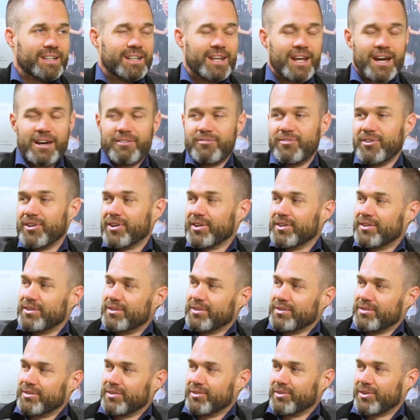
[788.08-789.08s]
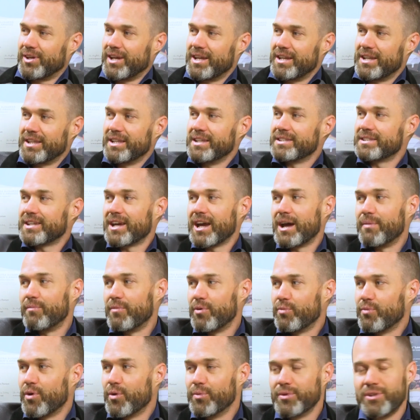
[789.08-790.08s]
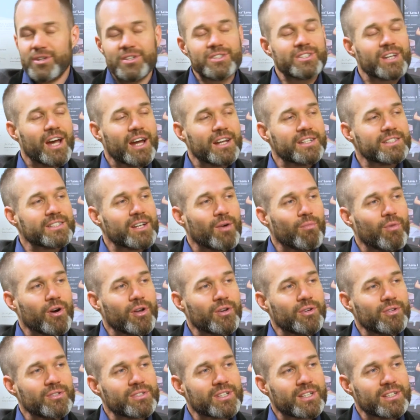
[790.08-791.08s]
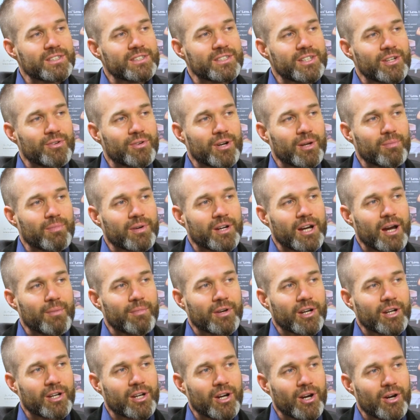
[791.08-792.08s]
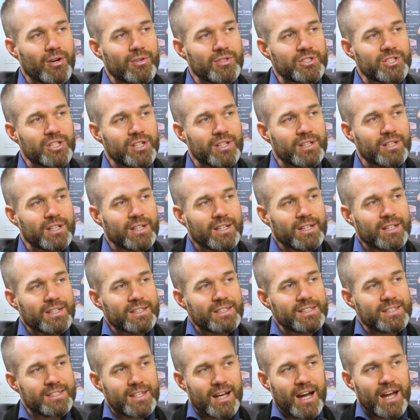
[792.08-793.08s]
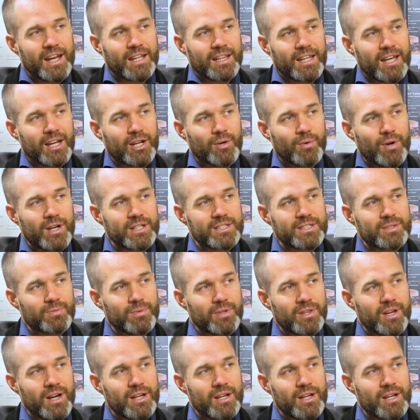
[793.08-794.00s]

Now, if you could look into this camera, what would you say to someone who's considering becoming a coach and starting their quest with